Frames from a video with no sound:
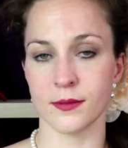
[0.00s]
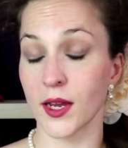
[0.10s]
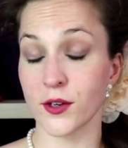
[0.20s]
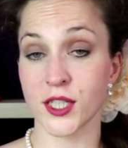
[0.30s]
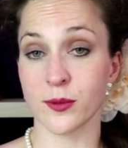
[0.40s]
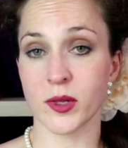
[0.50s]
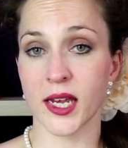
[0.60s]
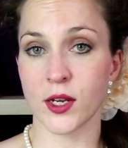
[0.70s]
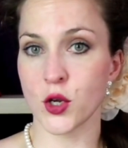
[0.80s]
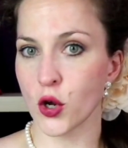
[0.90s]
They are
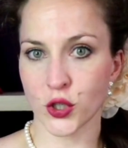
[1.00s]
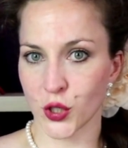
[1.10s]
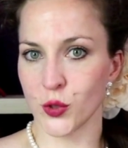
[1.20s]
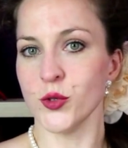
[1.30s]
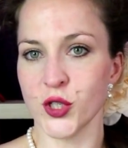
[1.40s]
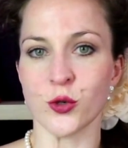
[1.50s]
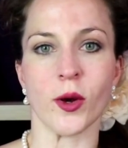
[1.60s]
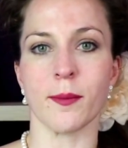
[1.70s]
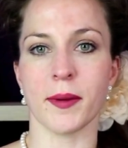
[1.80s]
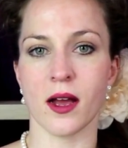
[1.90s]
simply not used to
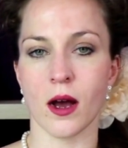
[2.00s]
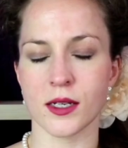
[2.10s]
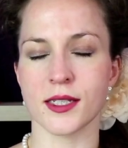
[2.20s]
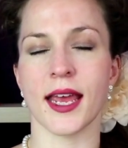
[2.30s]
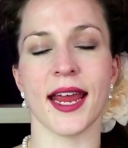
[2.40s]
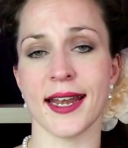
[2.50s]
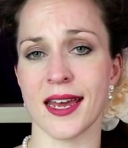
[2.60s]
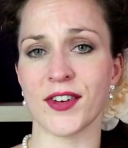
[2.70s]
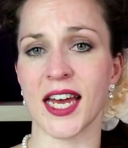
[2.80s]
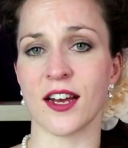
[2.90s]
it because they
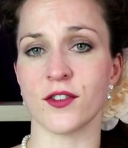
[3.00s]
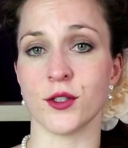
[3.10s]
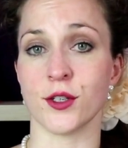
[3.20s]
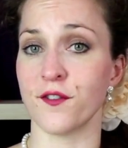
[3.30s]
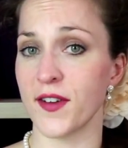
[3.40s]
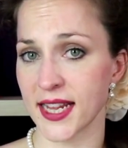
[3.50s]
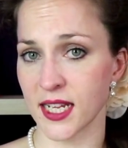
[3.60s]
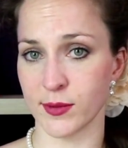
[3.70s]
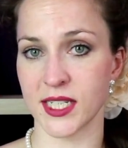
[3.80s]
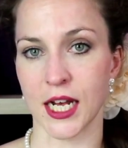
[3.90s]
never have to defend
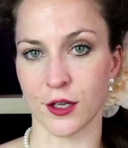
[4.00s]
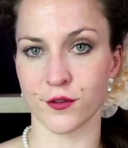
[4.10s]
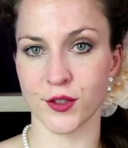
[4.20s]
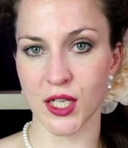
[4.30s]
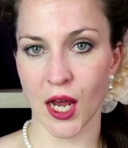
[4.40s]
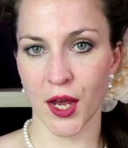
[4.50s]
themselves.